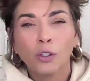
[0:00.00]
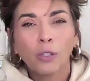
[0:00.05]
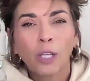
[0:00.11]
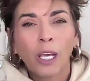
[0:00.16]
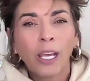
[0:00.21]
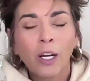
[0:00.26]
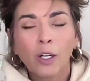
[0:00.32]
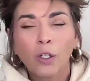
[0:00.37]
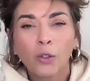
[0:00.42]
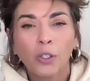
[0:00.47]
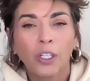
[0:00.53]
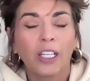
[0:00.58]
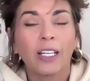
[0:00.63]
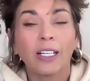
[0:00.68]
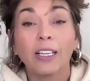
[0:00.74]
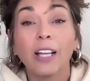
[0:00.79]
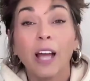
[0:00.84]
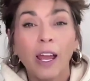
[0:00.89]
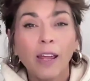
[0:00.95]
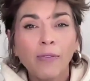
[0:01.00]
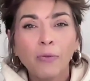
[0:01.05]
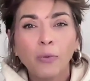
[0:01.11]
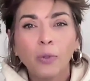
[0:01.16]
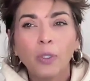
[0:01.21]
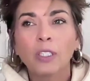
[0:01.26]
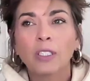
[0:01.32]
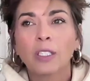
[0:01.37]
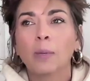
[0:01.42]
can't create a life
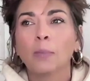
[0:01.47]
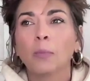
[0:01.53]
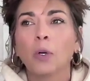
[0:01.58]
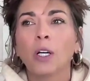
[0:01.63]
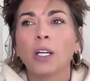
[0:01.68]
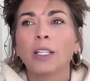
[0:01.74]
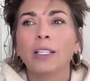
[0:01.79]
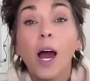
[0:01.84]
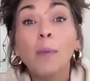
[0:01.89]
with someone?